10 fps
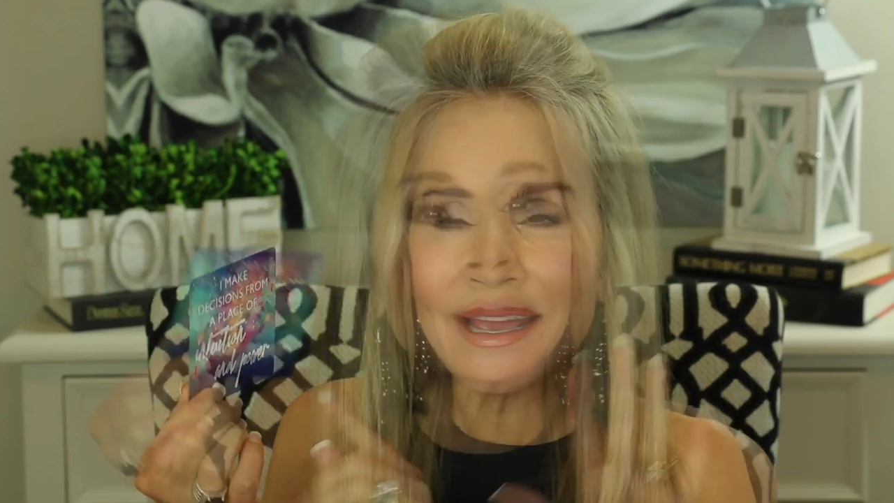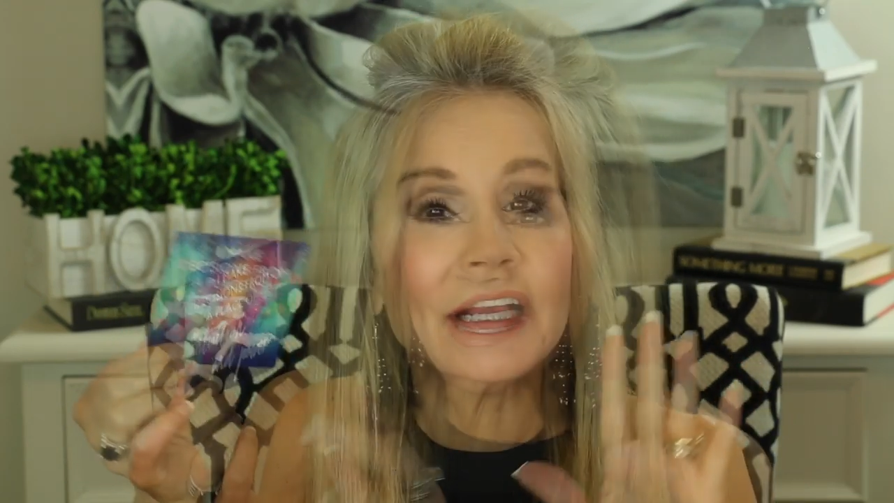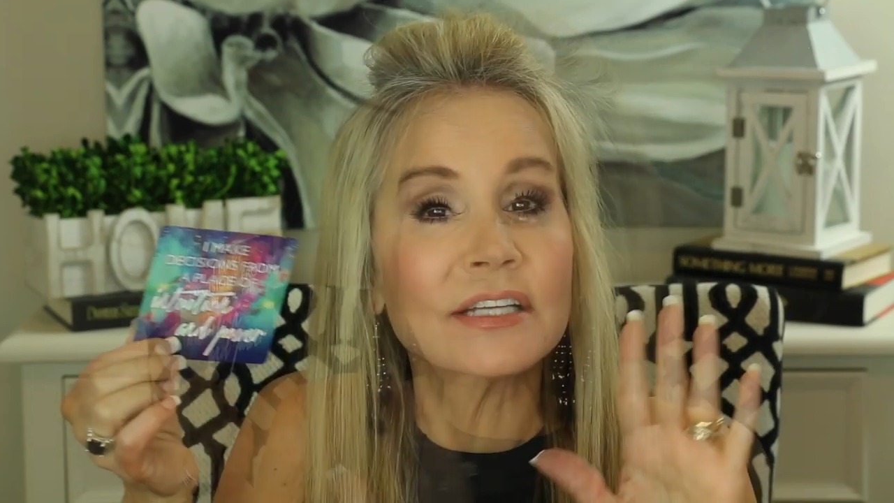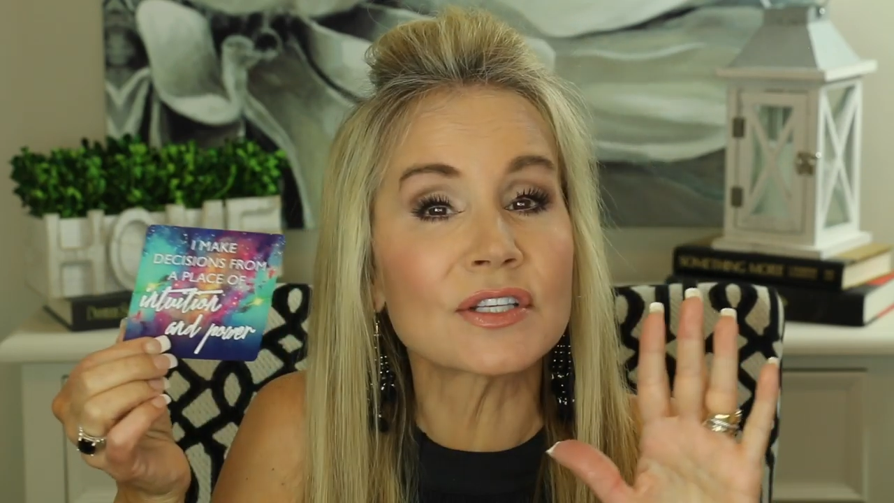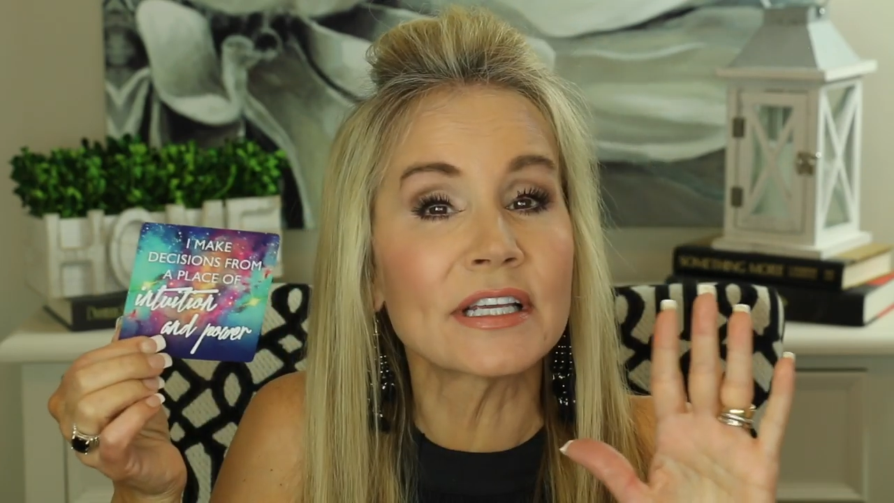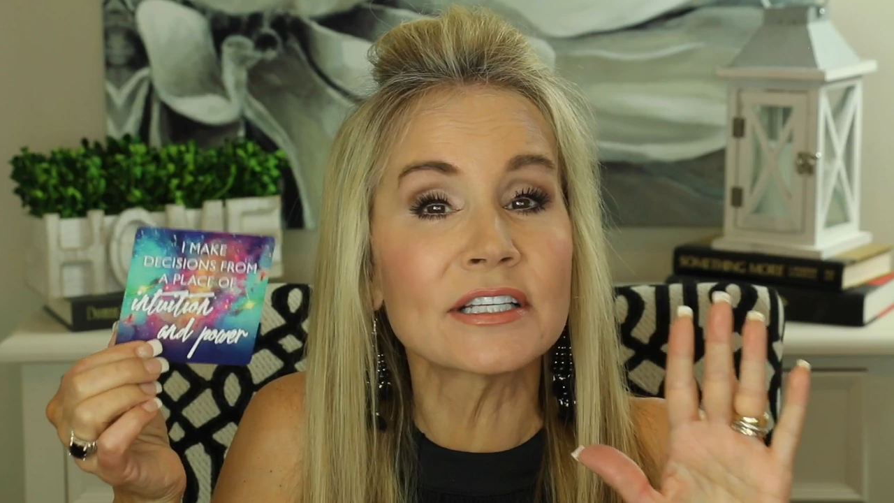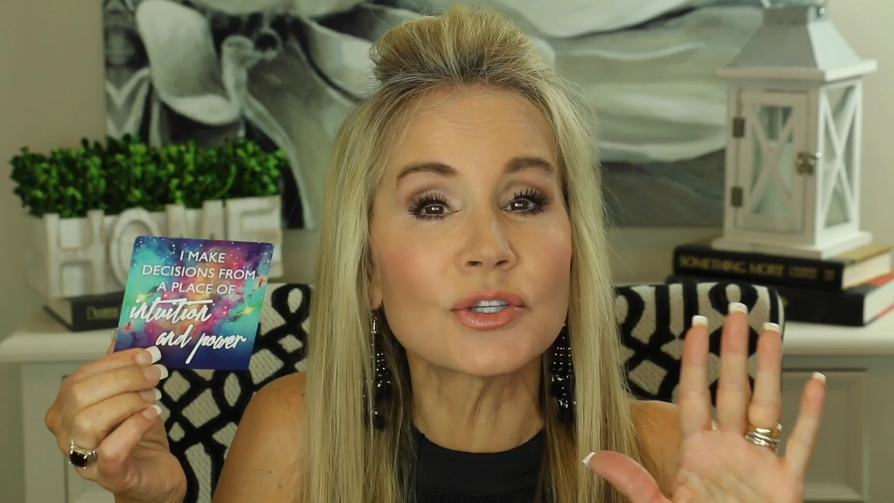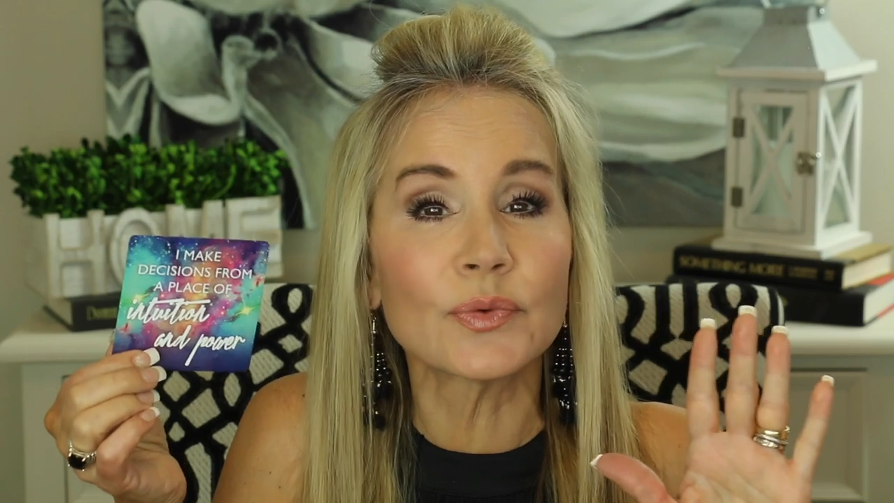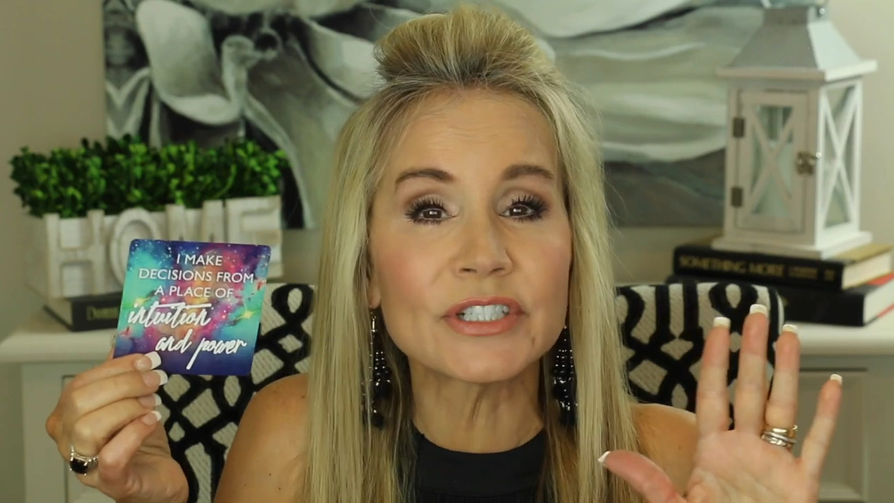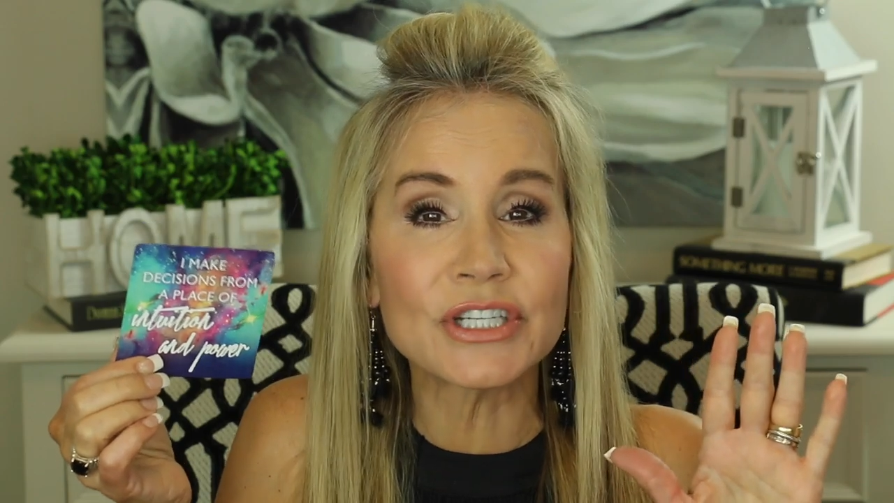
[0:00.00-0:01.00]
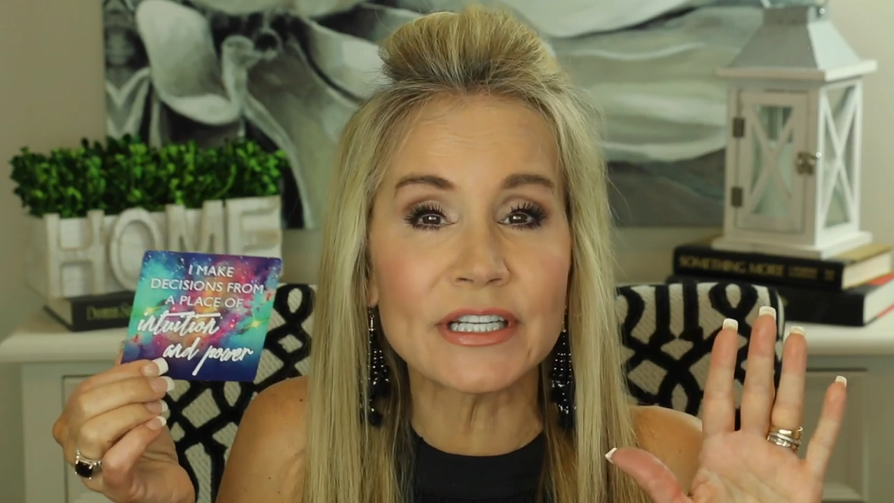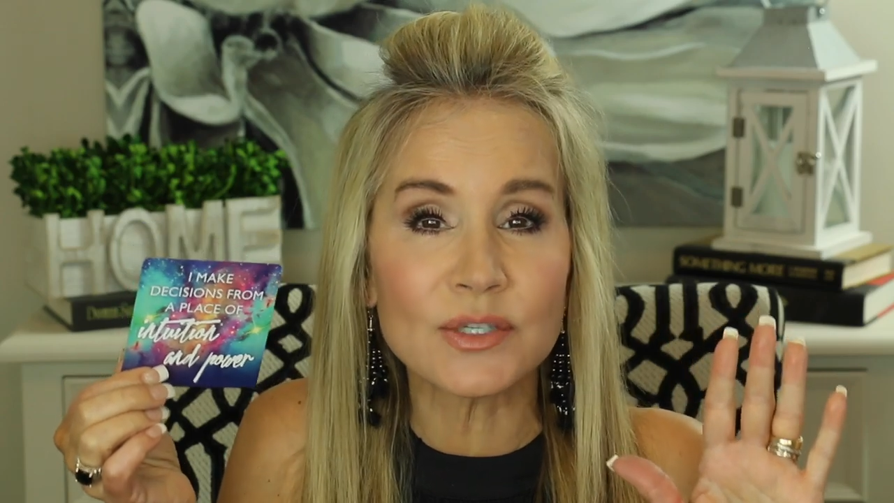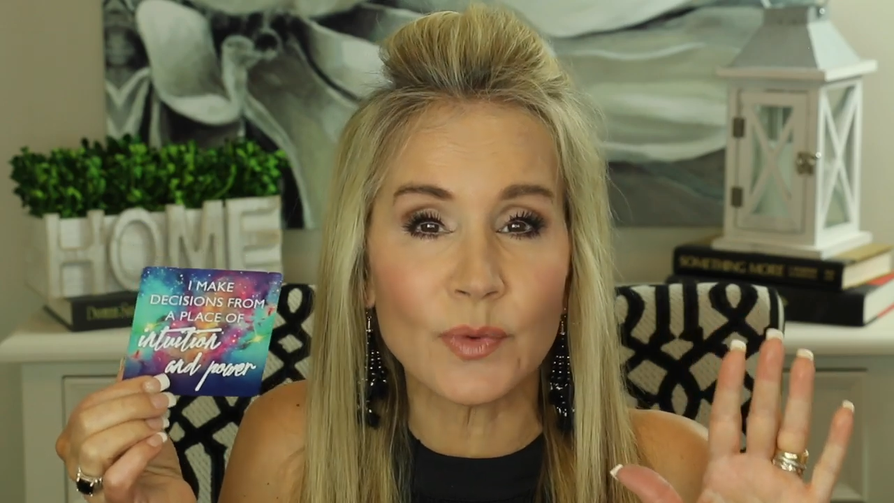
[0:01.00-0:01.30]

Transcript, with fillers: because intuition is